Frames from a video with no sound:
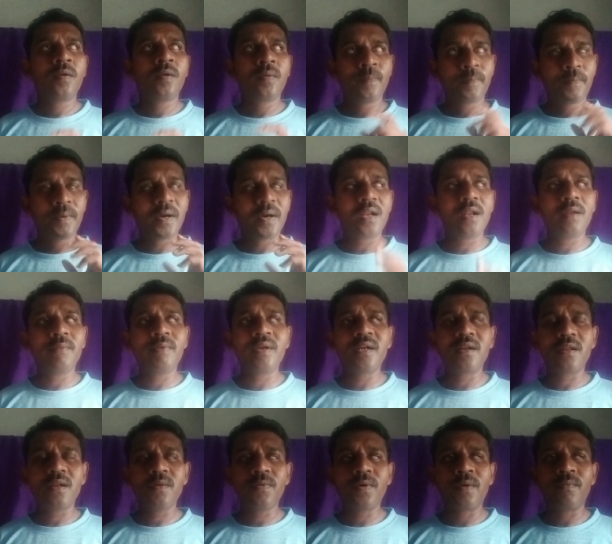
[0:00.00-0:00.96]

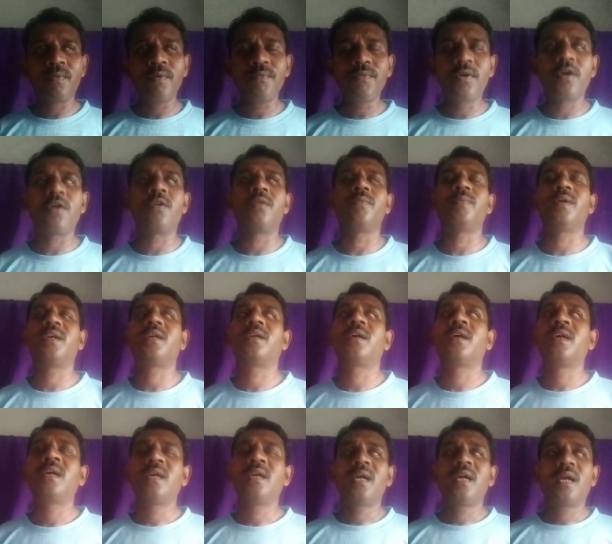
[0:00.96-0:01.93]
parliamentary form of government,
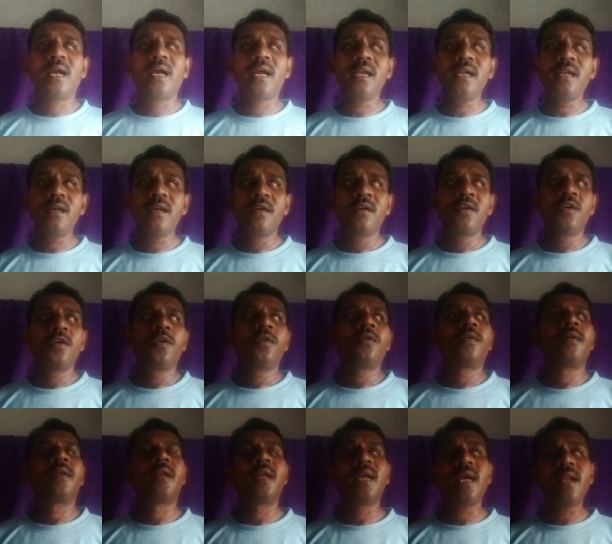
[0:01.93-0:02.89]
and
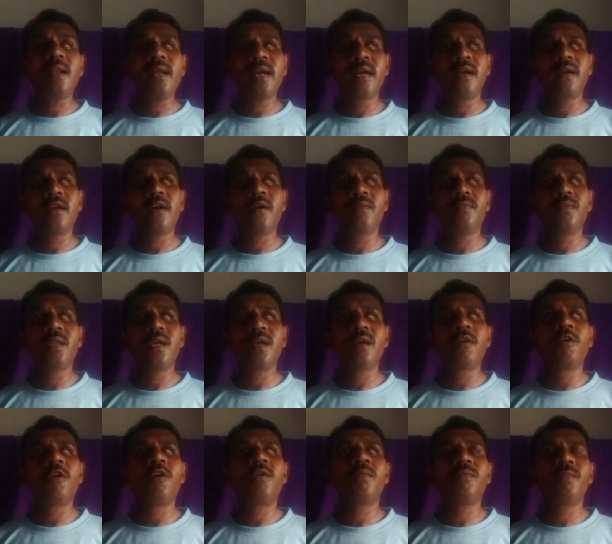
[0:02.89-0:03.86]
real head of the
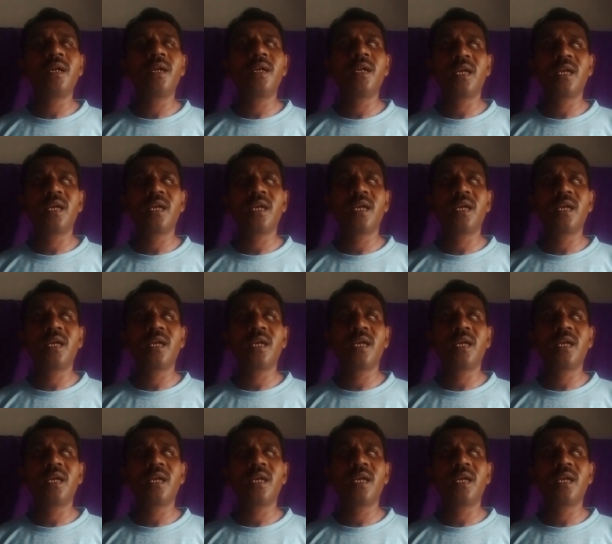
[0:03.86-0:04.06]
government